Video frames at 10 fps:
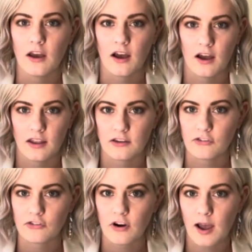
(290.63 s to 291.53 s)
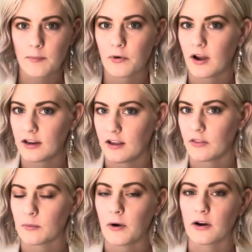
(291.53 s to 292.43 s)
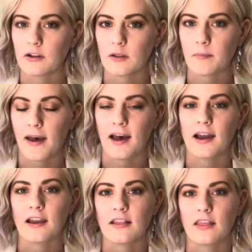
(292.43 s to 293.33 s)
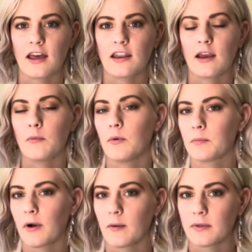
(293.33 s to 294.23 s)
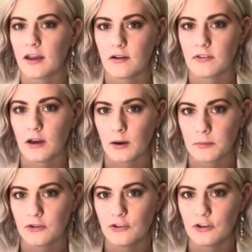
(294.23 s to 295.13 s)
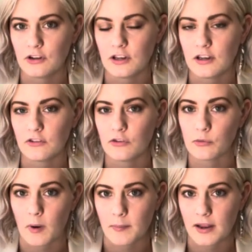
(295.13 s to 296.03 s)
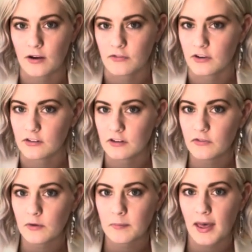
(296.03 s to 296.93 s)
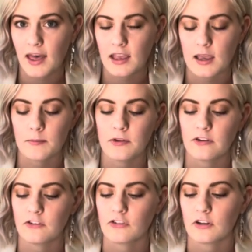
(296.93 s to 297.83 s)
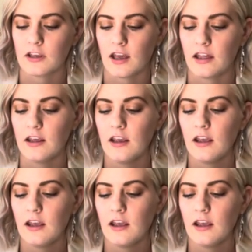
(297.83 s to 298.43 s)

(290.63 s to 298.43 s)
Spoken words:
on the strap or any other part of the bag, that I would probably have the opportunity to swap it out for a different bag and potentially get